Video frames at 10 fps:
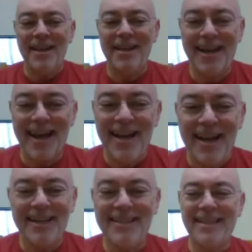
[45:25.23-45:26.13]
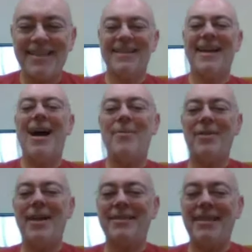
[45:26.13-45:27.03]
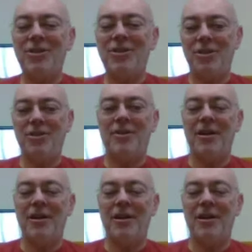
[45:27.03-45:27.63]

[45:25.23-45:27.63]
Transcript: because that's a complex issue